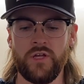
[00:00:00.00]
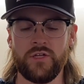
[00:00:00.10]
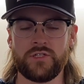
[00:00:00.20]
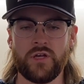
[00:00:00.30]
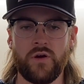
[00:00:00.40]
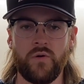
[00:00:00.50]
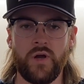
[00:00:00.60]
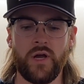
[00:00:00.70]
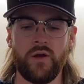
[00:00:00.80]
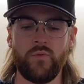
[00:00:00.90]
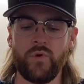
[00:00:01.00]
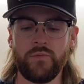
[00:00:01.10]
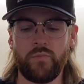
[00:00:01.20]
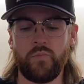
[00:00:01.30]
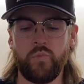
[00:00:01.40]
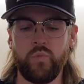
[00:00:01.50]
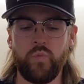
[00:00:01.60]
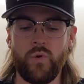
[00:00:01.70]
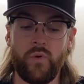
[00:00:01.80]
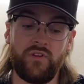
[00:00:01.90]
So we
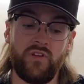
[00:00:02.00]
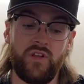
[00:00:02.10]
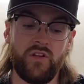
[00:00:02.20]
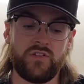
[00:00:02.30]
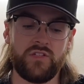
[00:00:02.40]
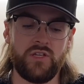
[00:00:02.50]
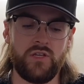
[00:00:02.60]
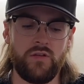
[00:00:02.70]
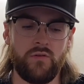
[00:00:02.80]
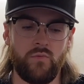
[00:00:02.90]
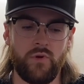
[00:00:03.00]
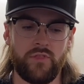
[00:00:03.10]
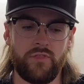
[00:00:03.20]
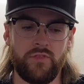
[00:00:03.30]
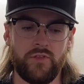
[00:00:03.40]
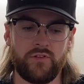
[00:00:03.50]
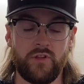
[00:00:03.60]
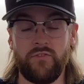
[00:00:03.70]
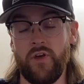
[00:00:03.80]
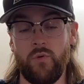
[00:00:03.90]
went to DNC with the
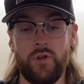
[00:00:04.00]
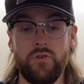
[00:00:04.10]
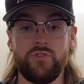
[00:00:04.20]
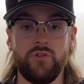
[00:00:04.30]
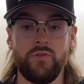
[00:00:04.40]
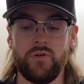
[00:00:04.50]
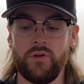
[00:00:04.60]
stuff that we're used to.